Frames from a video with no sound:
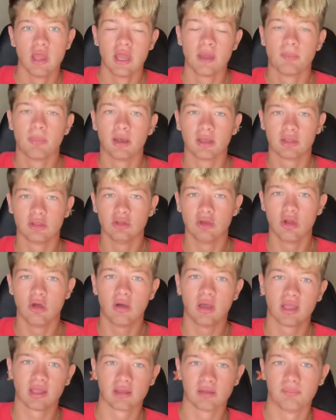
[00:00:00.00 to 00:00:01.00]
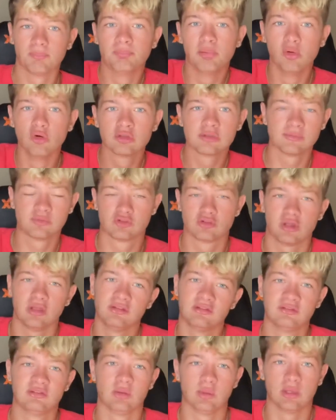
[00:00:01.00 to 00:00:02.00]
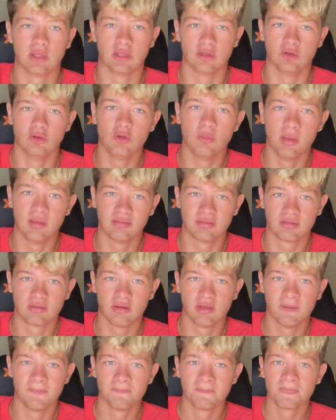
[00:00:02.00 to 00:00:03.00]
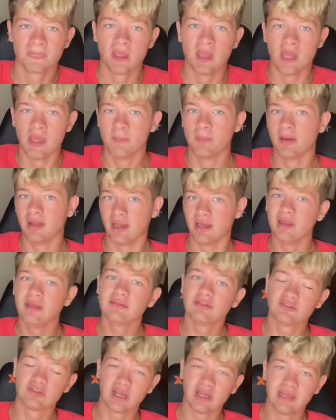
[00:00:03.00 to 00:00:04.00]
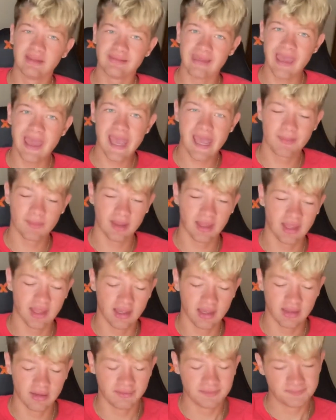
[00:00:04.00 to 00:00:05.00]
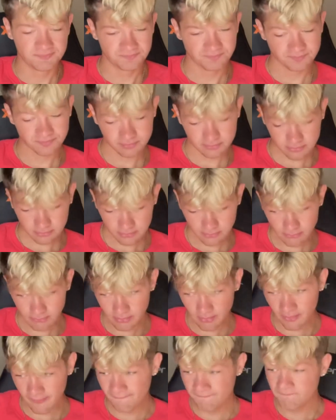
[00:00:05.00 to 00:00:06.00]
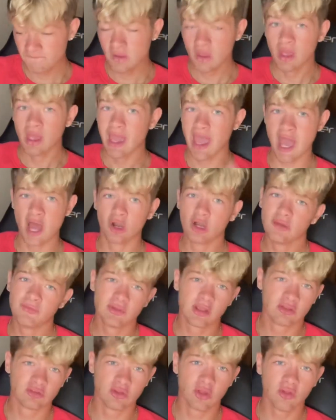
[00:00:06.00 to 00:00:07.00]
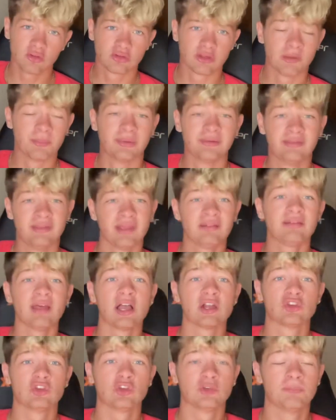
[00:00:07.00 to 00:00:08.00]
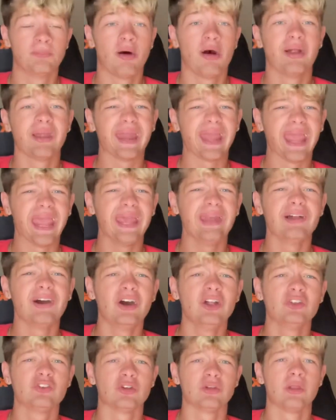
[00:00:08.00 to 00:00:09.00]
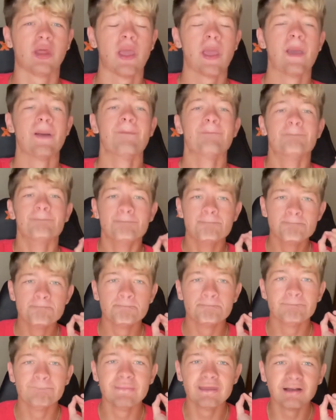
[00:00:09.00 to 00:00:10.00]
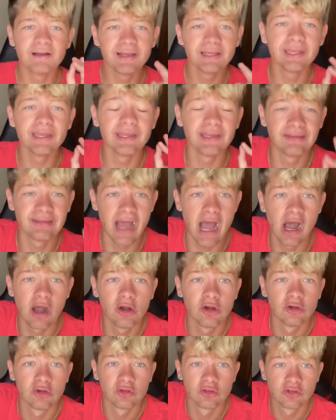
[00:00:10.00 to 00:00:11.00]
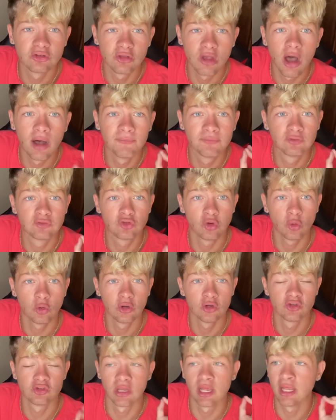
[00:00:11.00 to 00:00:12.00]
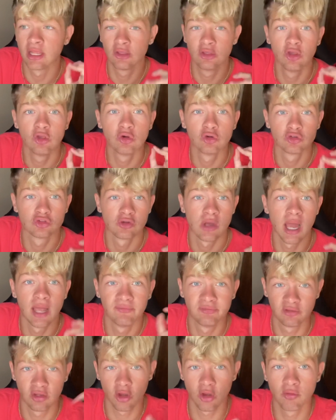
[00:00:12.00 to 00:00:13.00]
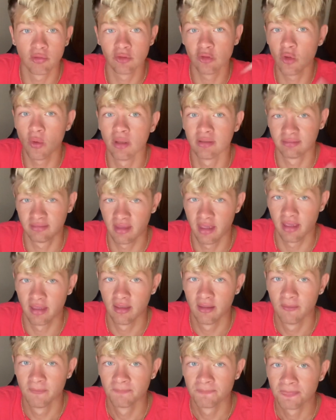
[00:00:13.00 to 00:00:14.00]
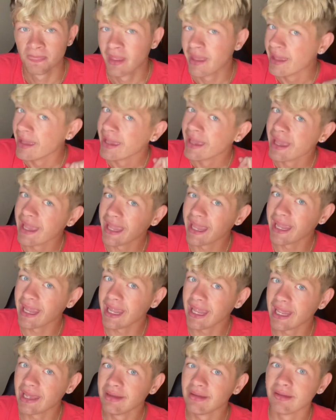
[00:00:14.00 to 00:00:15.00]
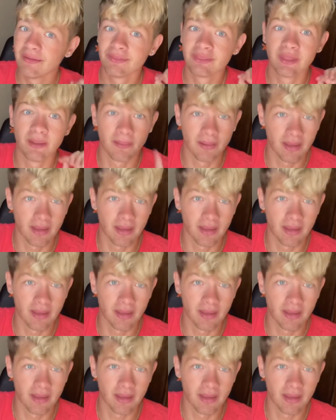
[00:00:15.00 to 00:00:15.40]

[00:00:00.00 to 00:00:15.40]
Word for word: but like, you know, like pull some strings and see what you can do, basically. But it is a Chinese app, and I don't know if you guys know this one, but TikTok just bought $800 million of storage in Google Drives here in the USA, and the